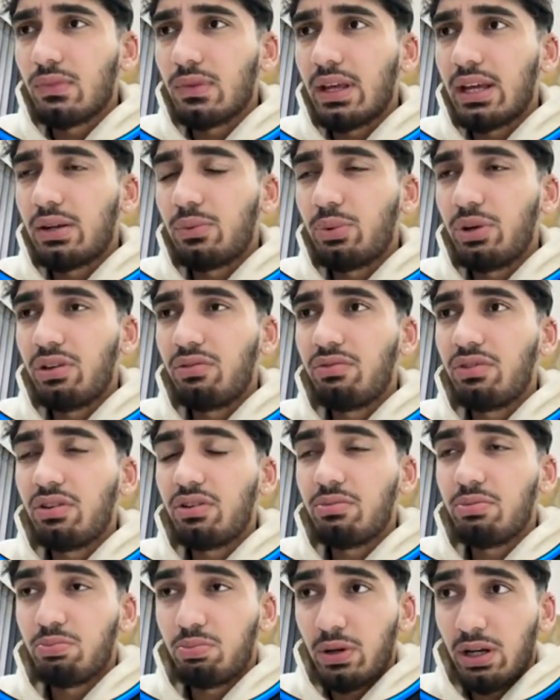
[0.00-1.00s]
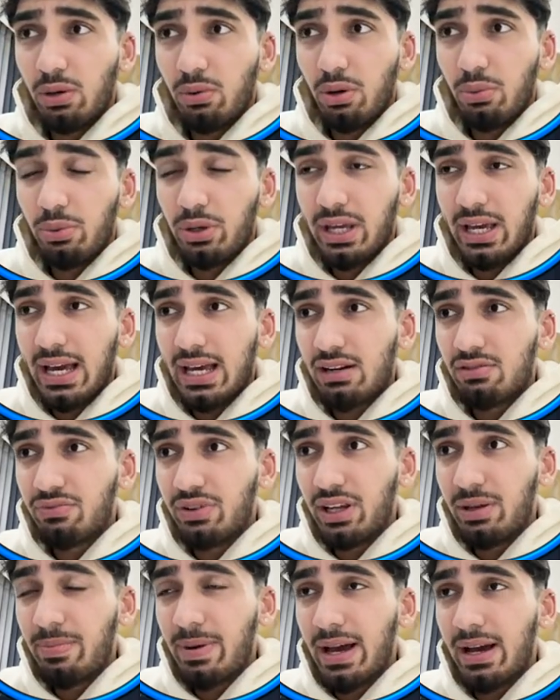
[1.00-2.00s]
And we by the way, we had a
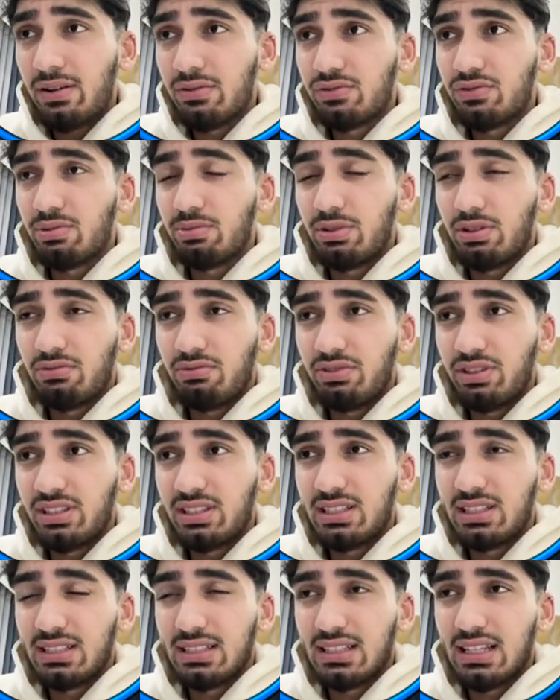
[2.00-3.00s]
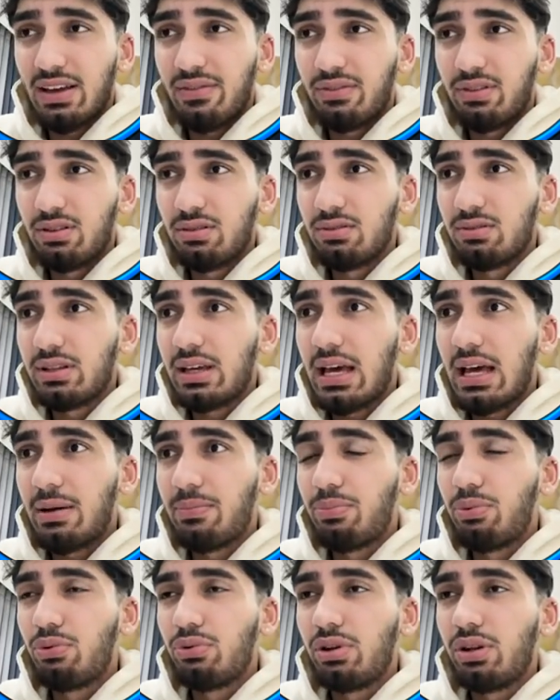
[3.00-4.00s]
rebound from the resistance level
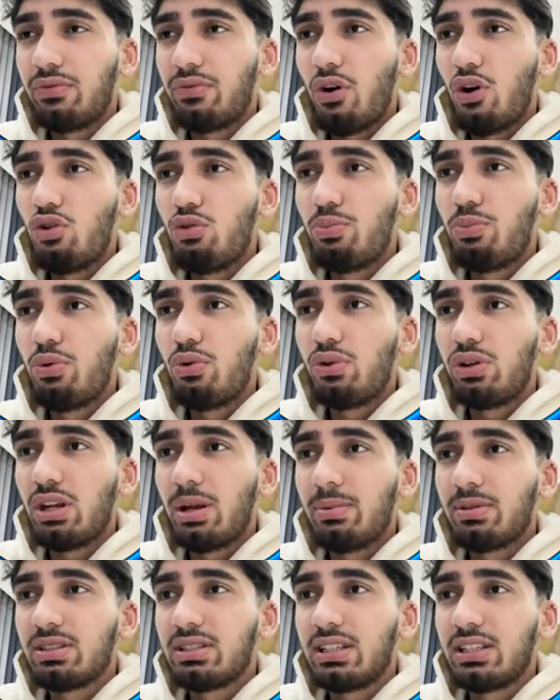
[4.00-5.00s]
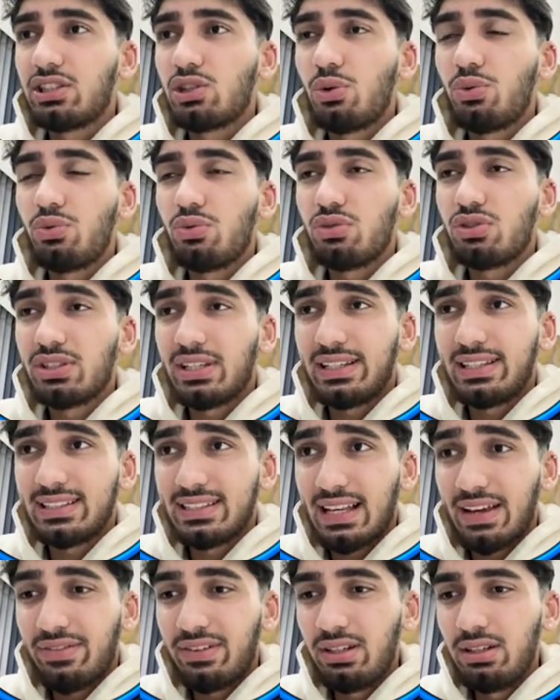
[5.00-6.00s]
at point of
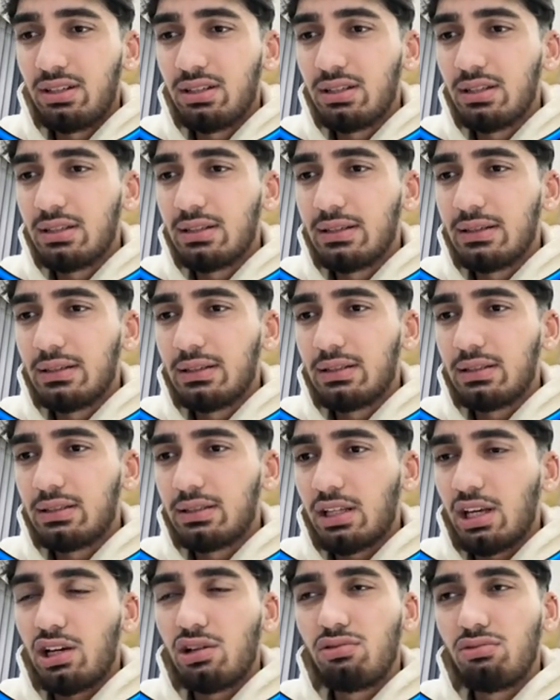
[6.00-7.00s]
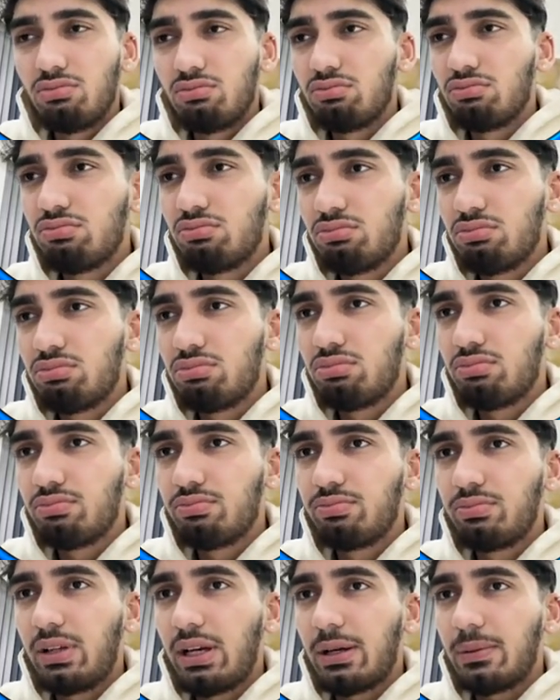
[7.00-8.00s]
0.66067. So
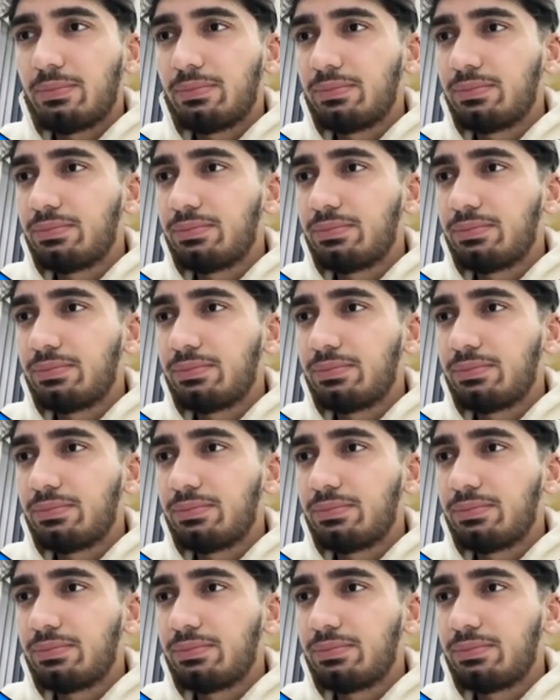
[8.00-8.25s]
yeah,